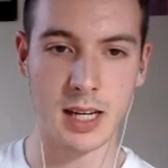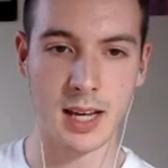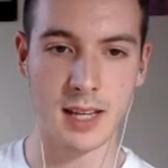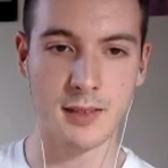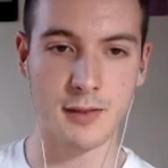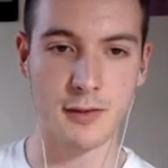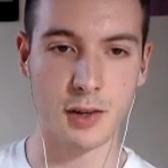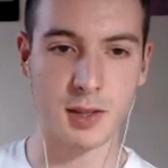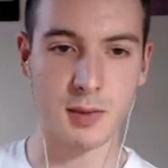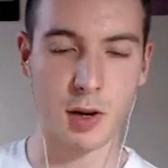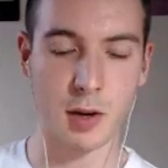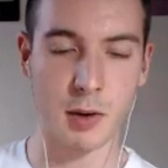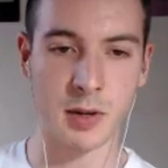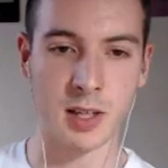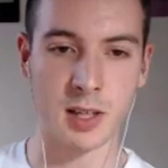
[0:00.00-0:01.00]
Knight C4 is
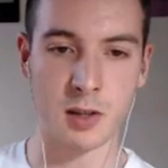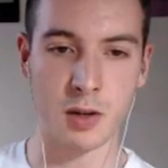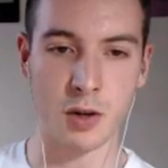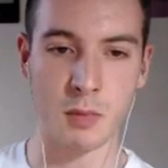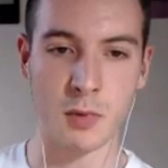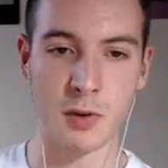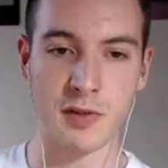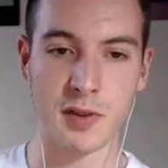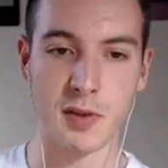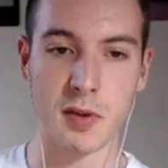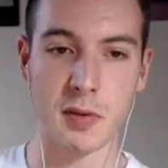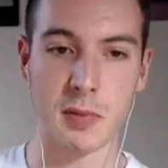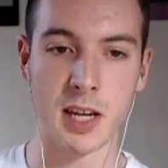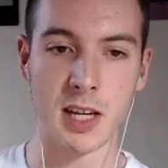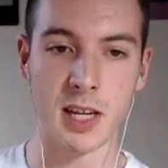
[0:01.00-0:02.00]
probably a good move if he
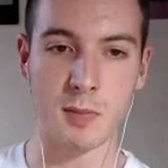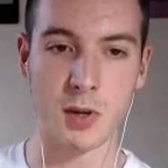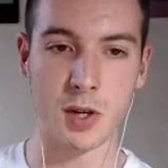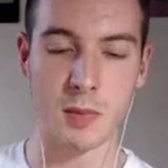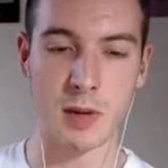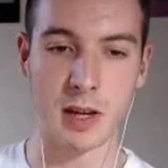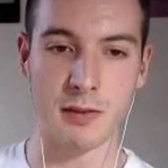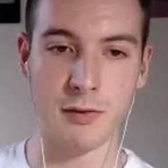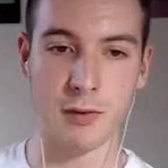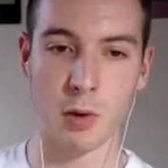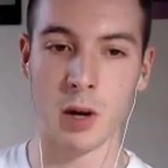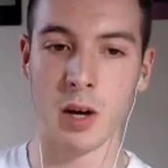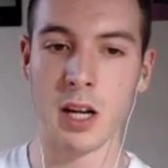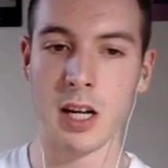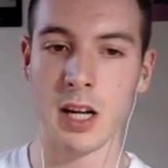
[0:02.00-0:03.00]
plays Bishop
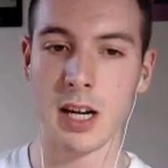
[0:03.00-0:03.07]
A4.